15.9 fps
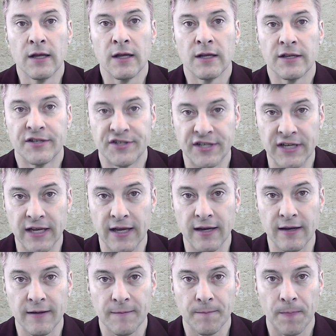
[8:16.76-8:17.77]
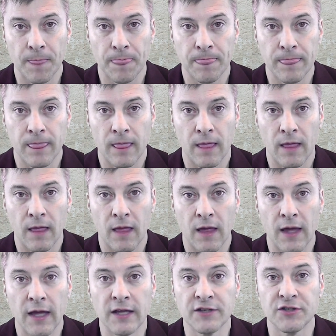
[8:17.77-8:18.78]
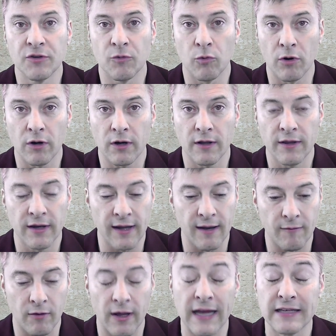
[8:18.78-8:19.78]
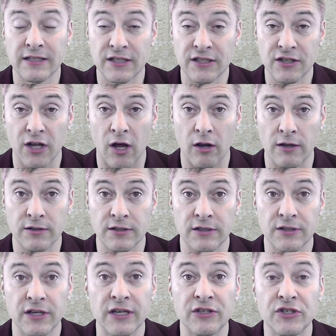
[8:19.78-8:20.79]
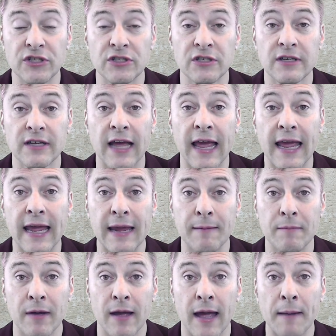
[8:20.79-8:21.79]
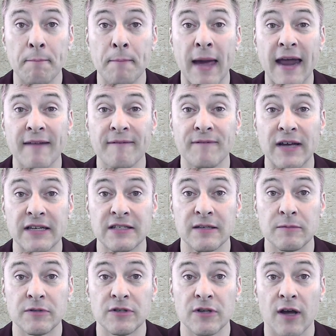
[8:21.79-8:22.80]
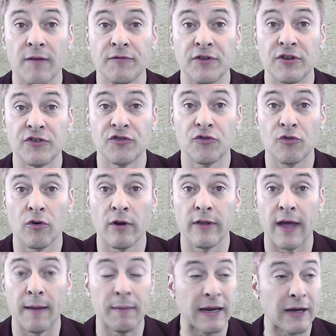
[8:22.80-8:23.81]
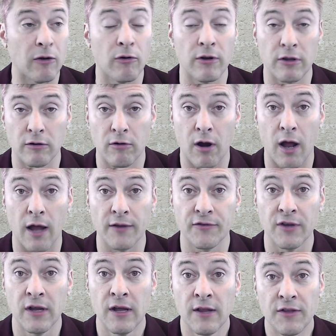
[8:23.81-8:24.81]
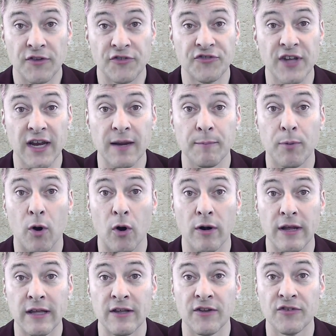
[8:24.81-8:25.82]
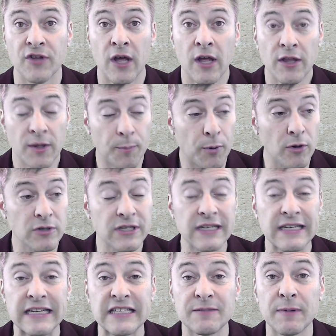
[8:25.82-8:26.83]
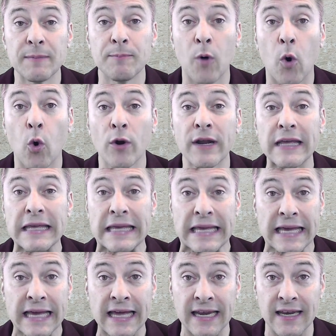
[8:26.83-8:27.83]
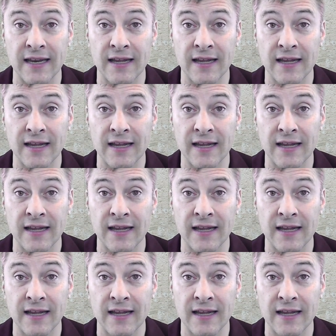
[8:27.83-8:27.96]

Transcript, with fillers: Sin is the work of the devil, as is lawlessness, and Jesus came and manifested himself to destroy that by going to the cross. The second part is the person needs to be born again,